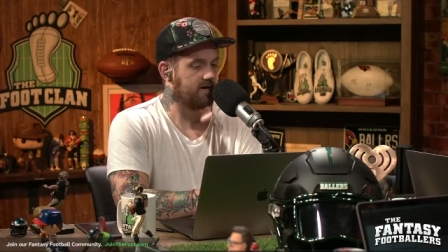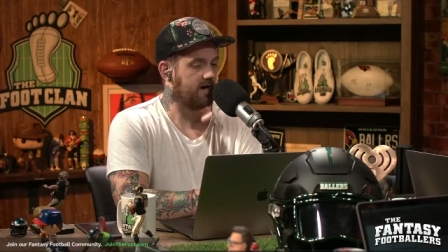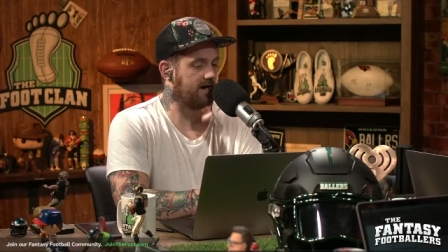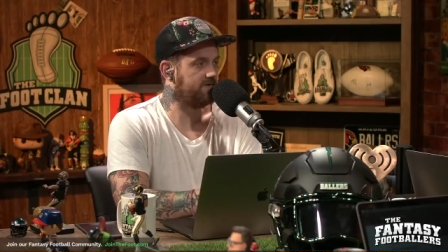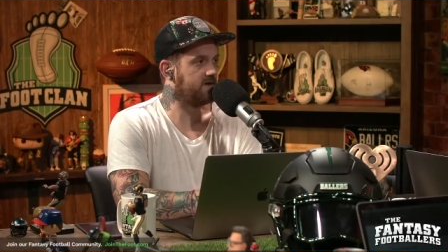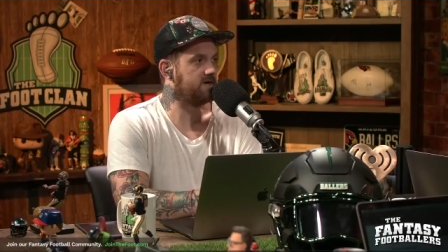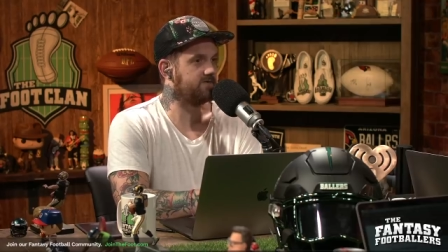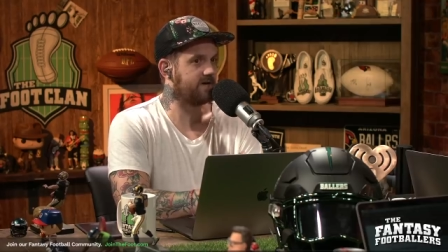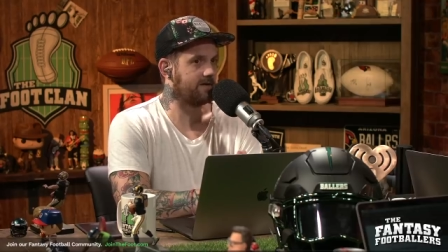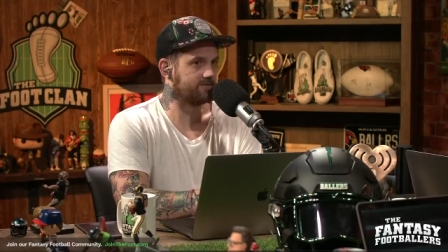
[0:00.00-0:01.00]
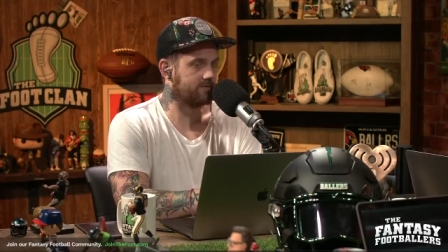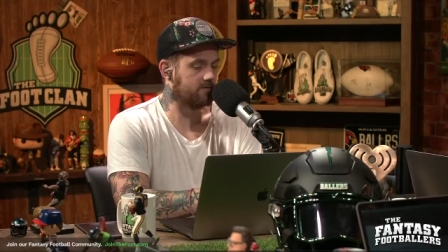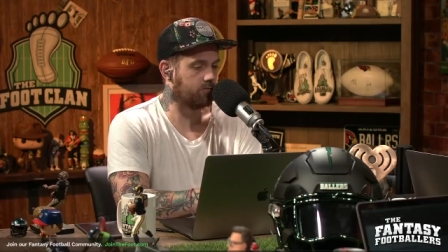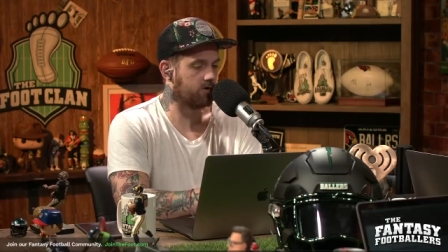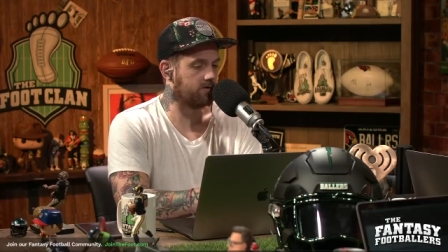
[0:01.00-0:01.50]
I think he is absolutely
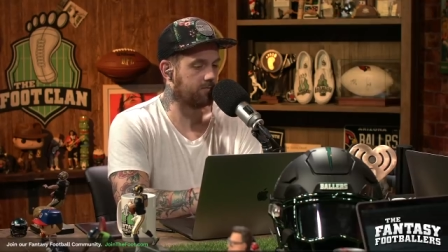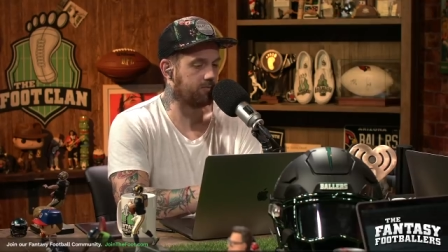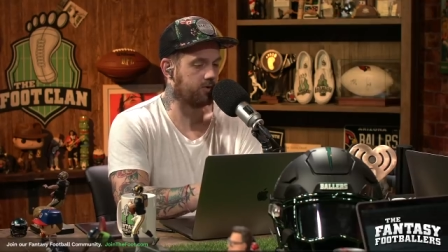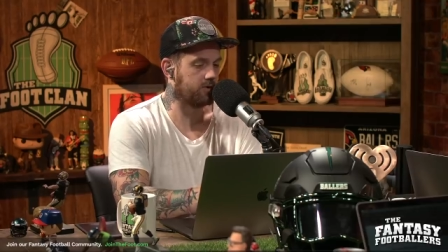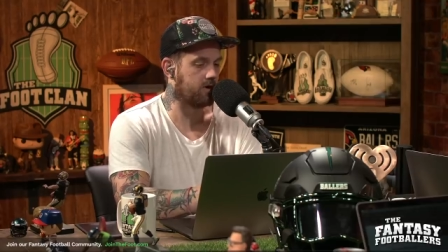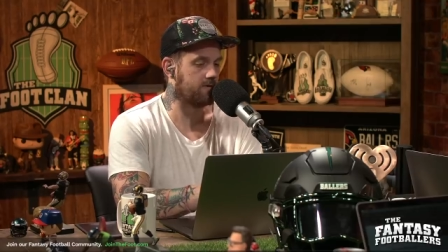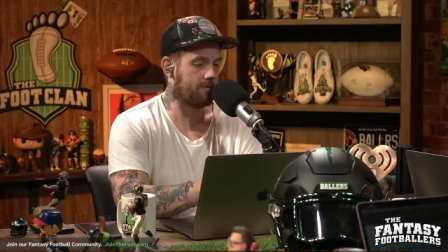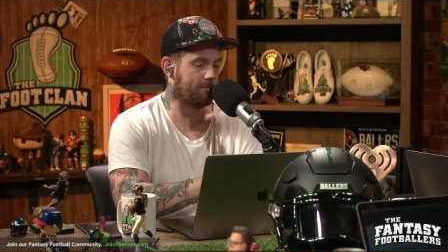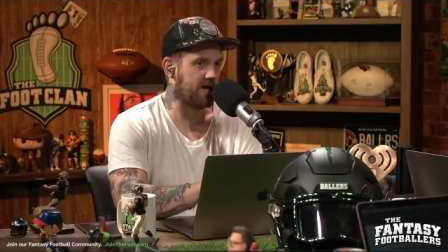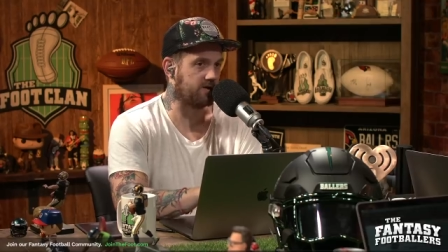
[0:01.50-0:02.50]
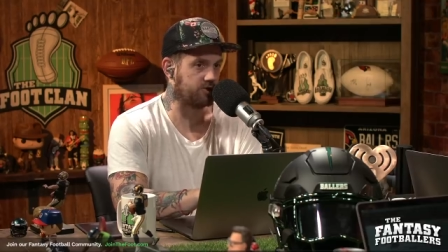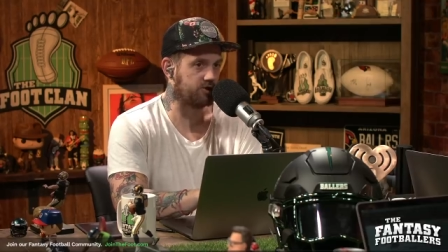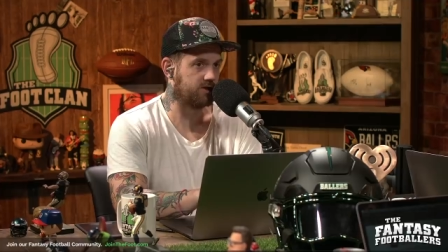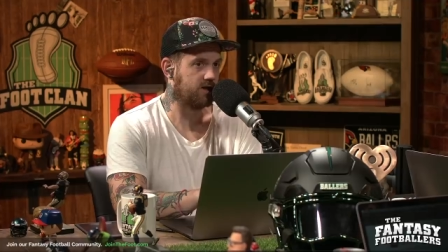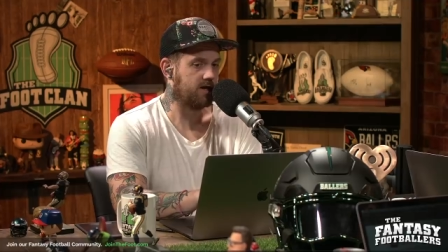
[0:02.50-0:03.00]
worth putting on the
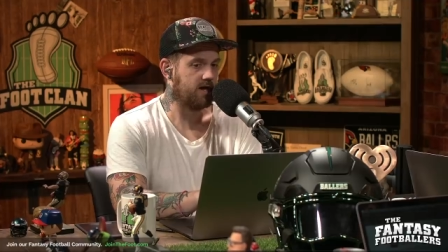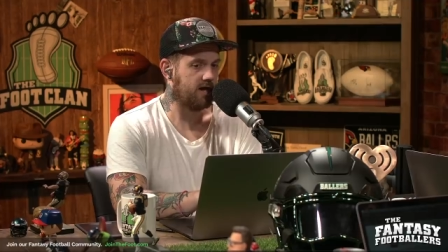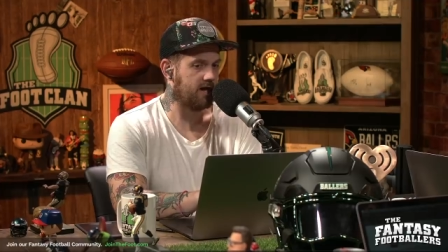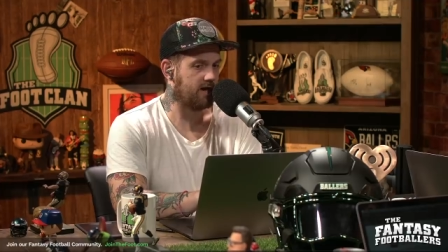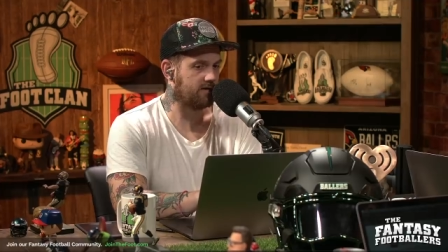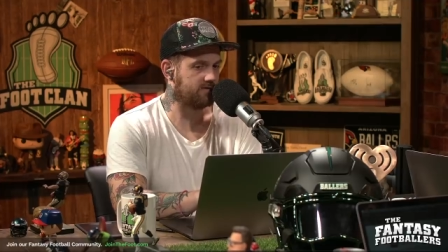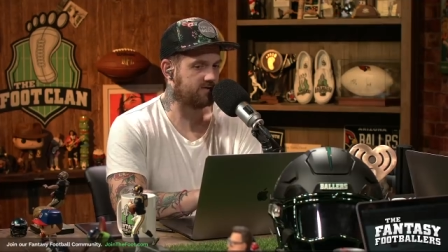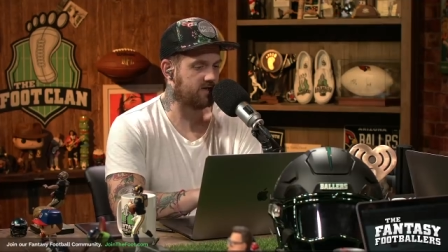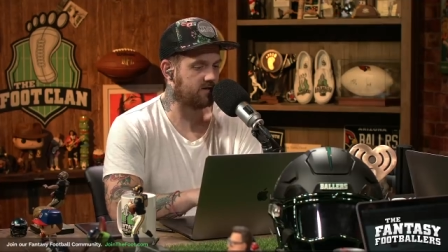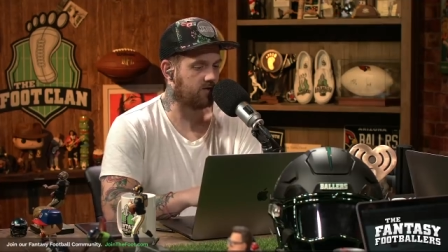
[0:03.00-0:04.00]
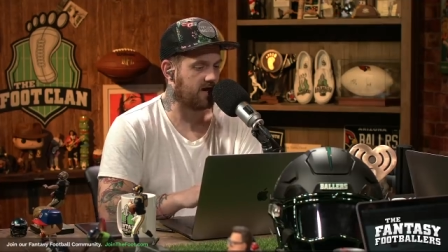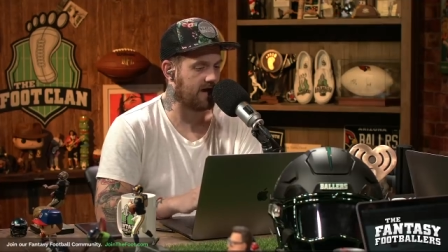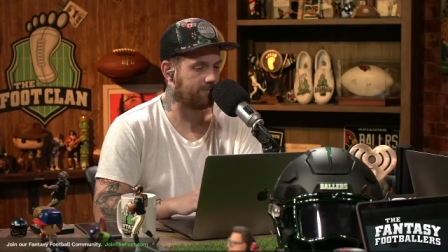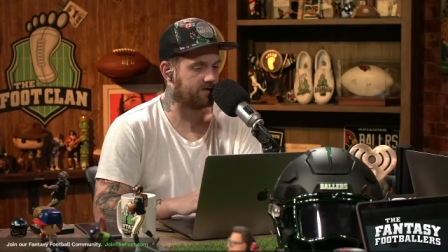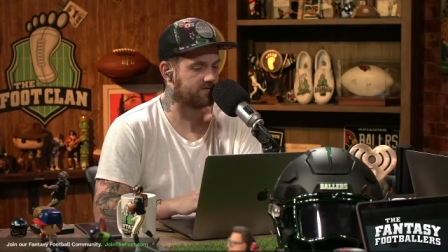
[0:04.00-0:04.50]
bench and seeing what
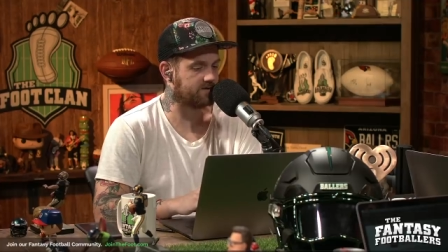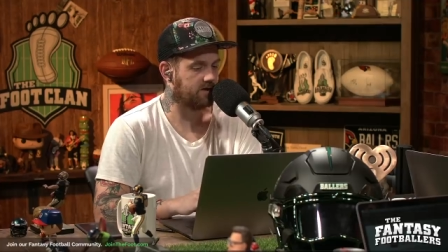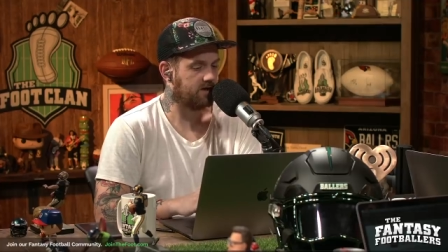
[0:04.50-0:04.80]
happens.